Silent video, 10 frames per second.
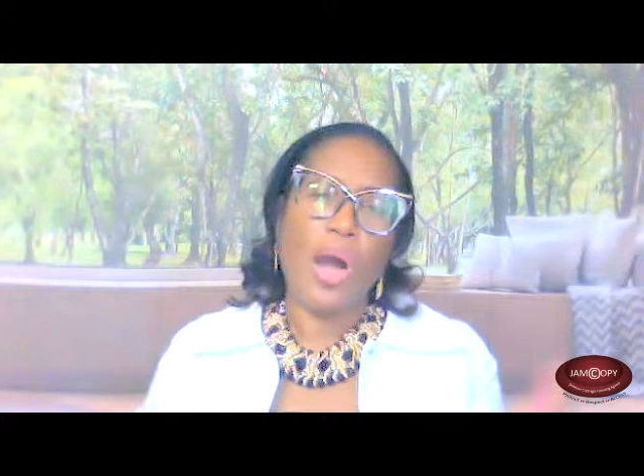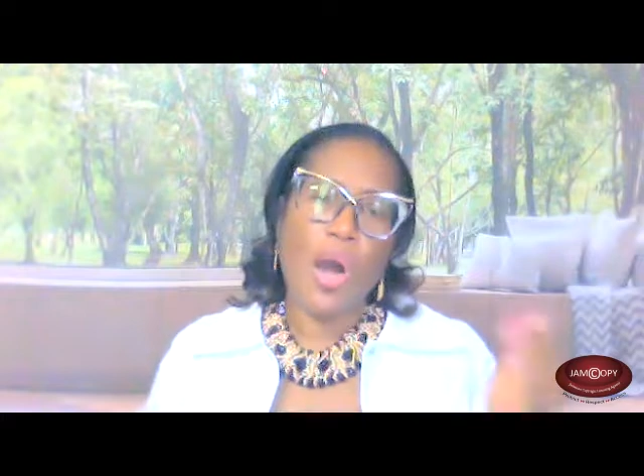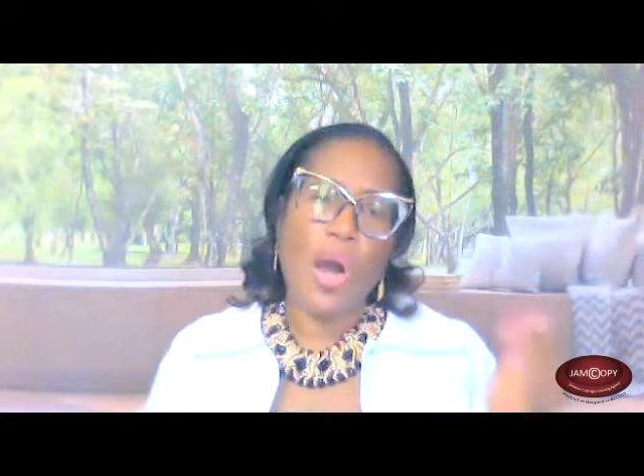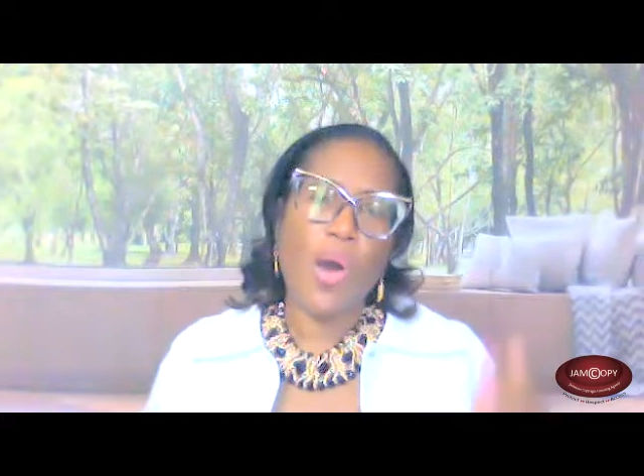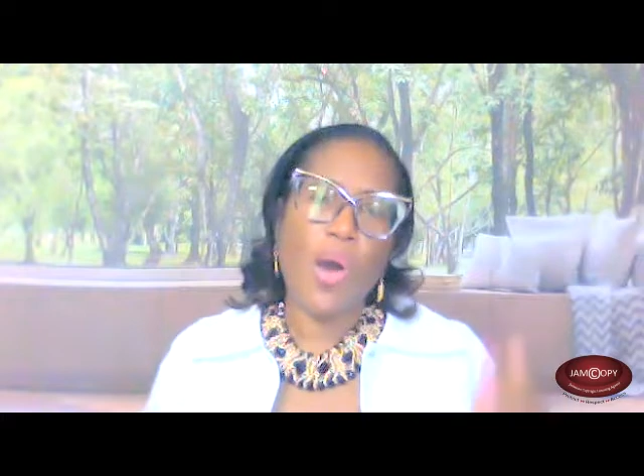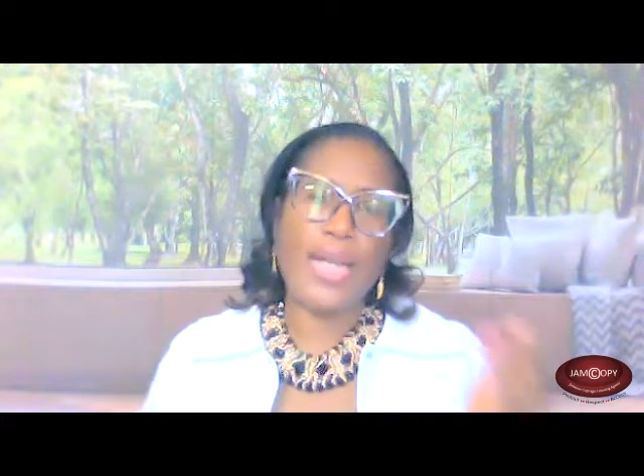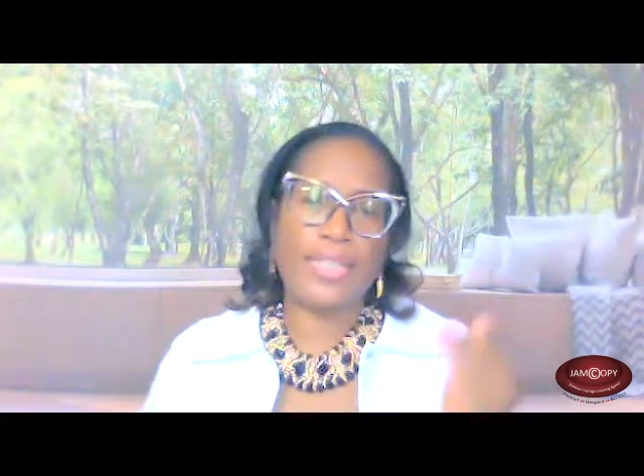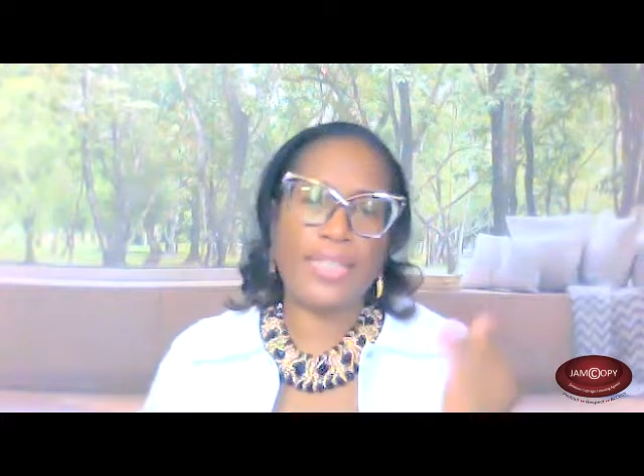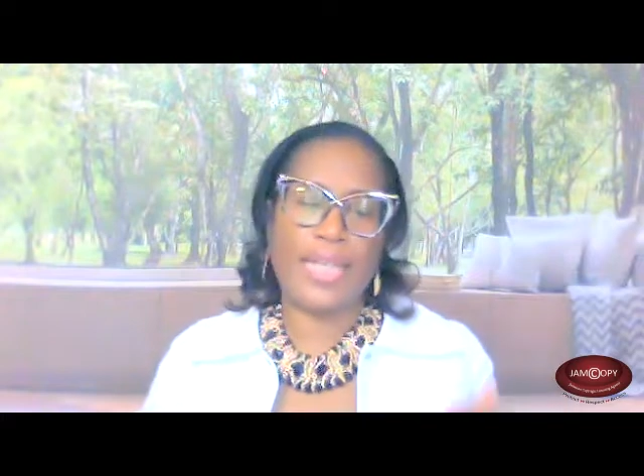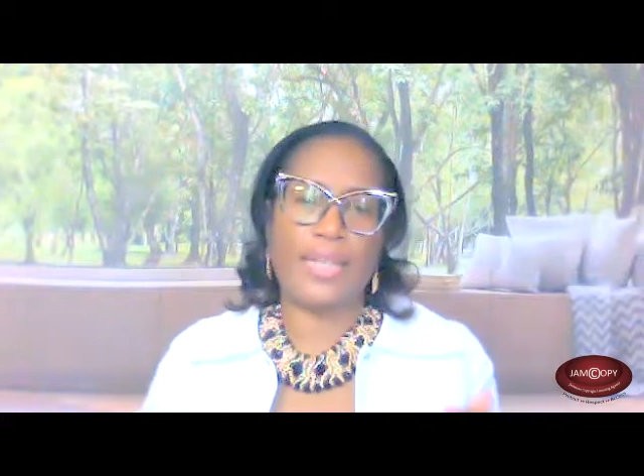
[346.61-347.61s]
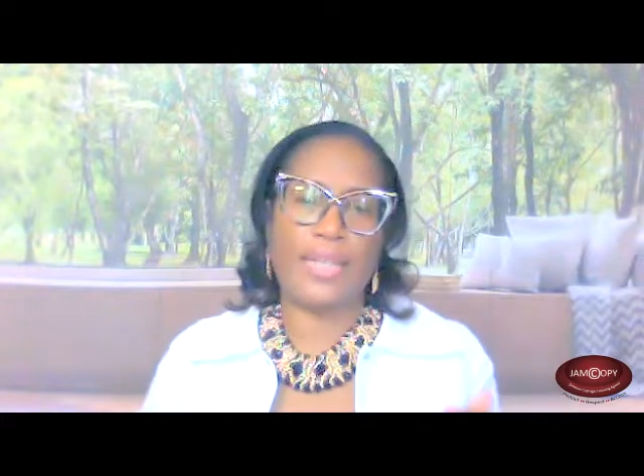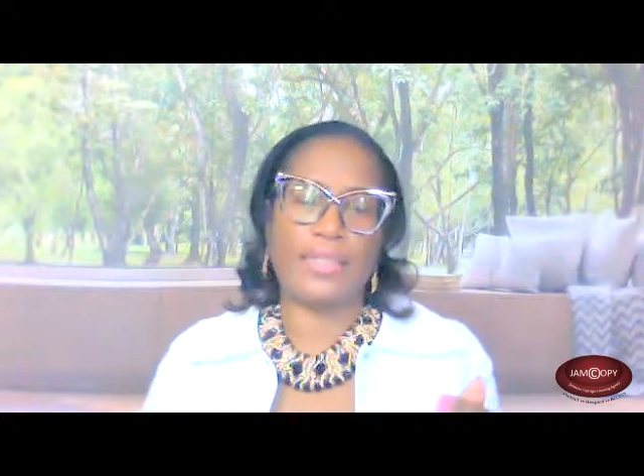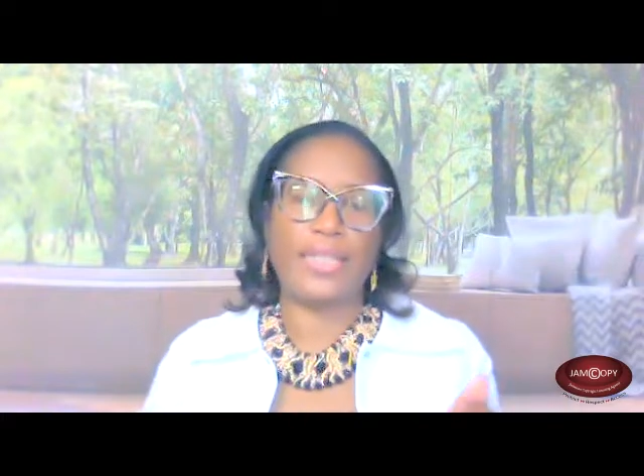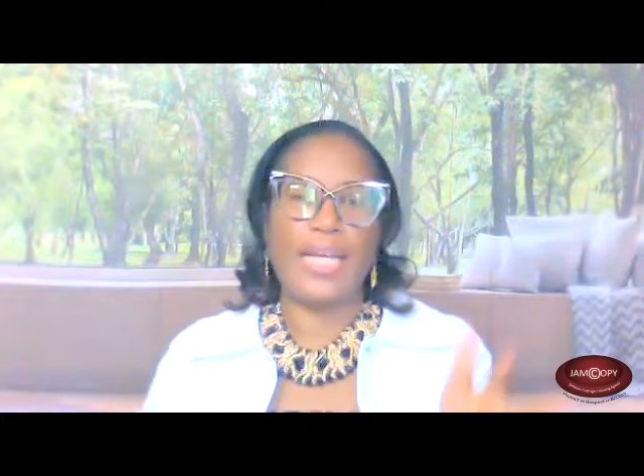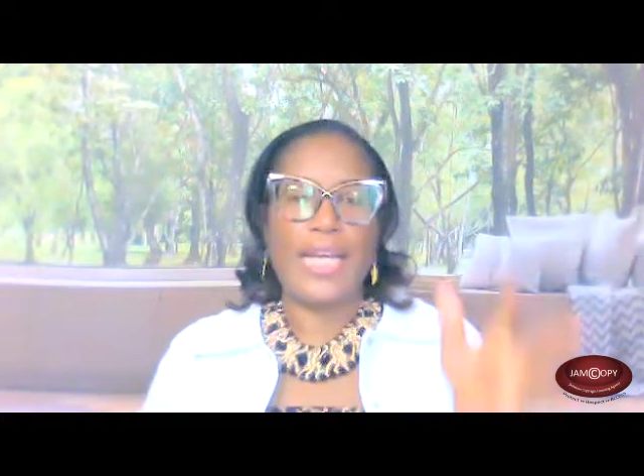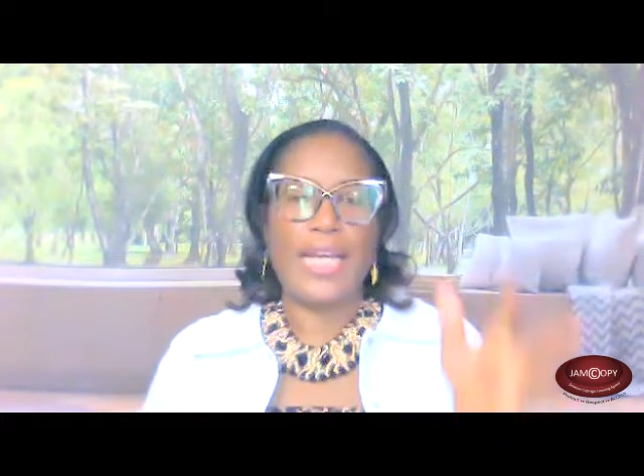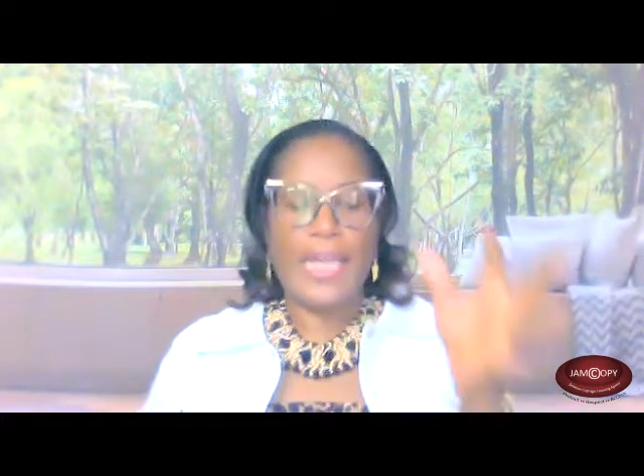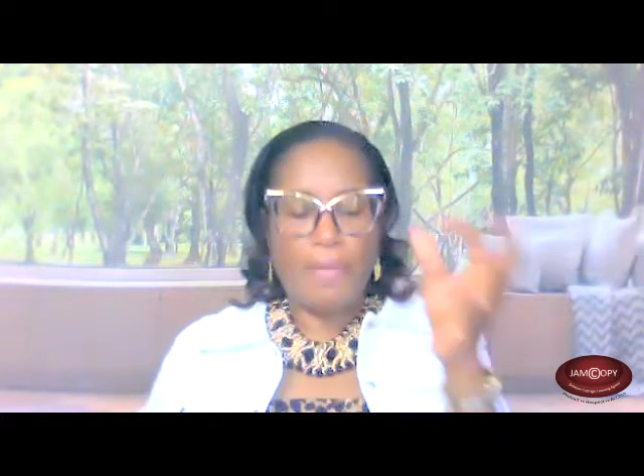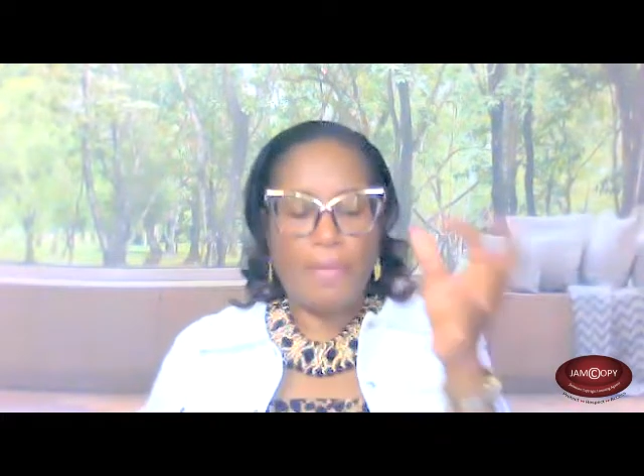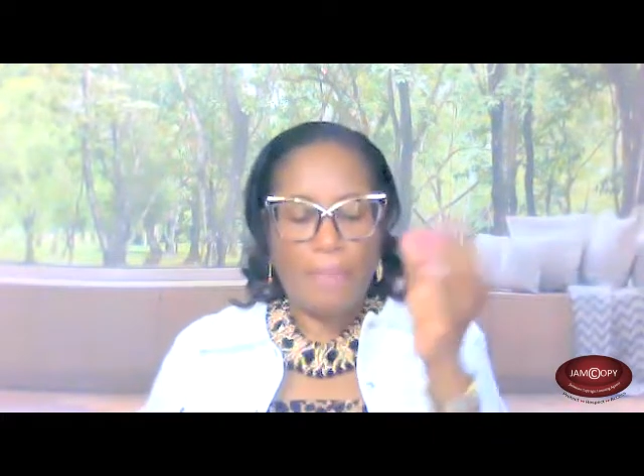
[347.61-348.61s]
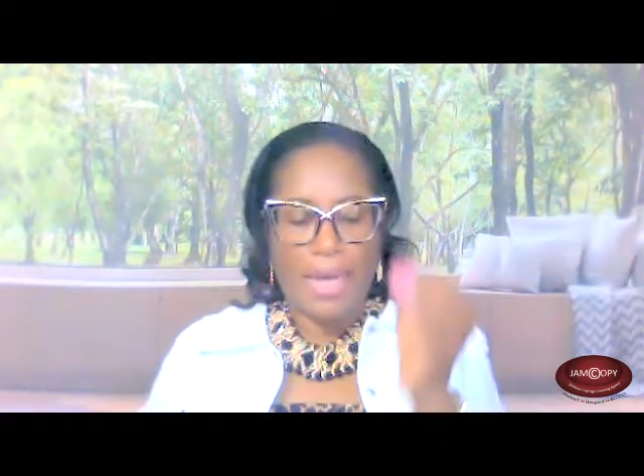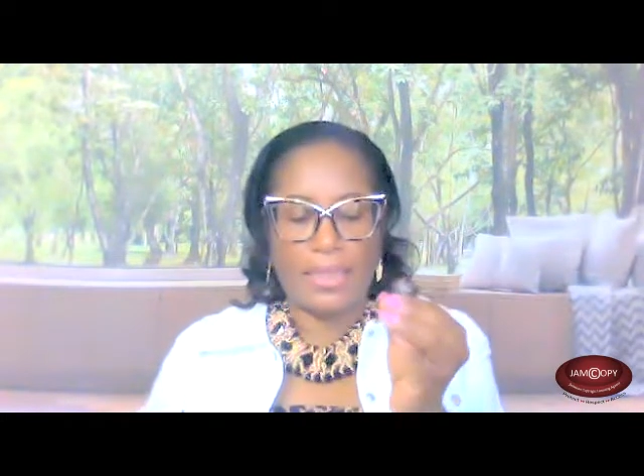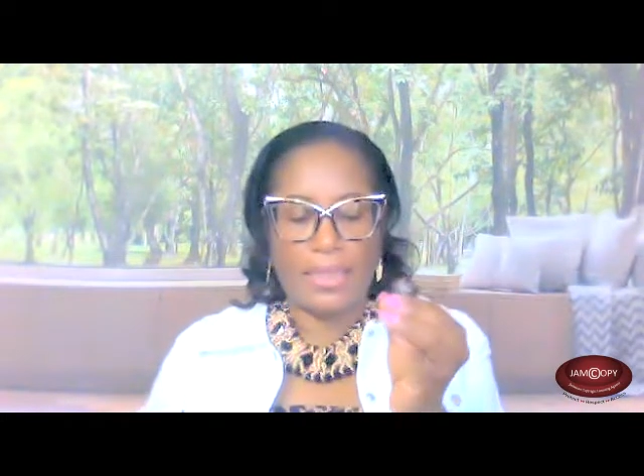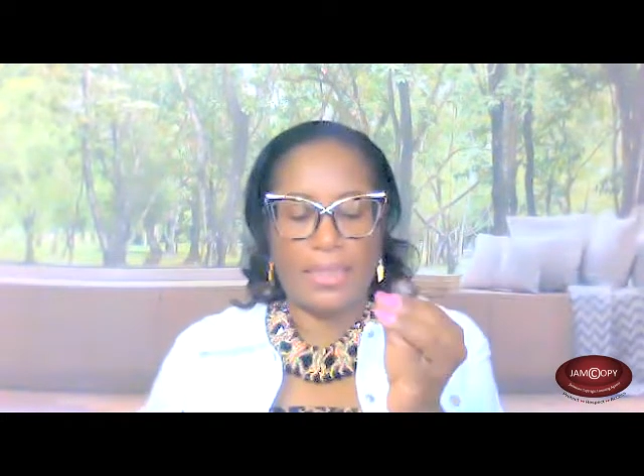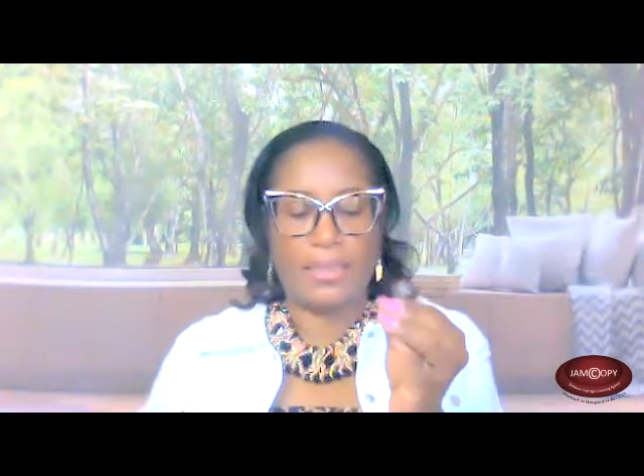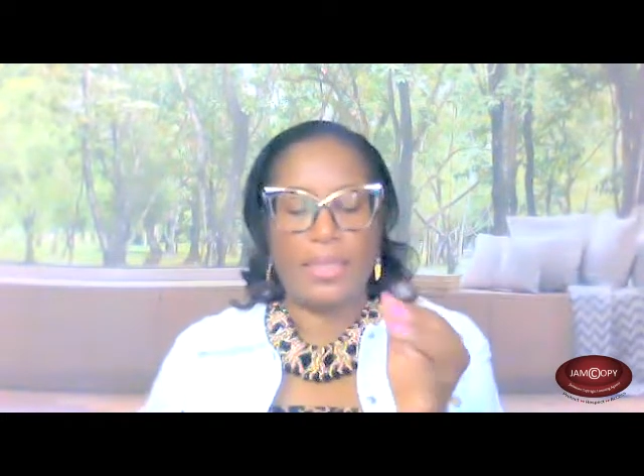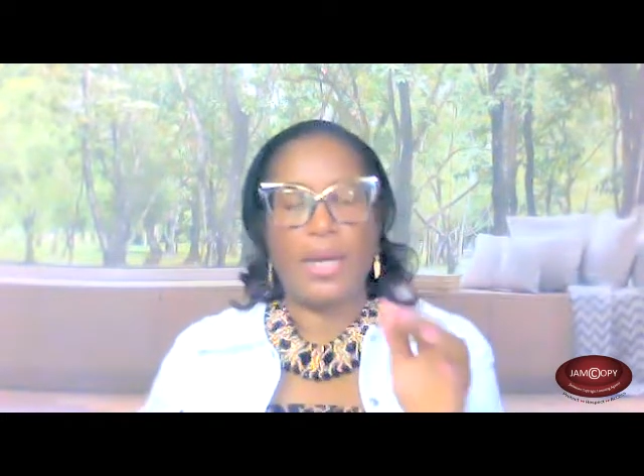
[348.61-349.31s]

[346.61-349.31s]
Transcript: How has that impacted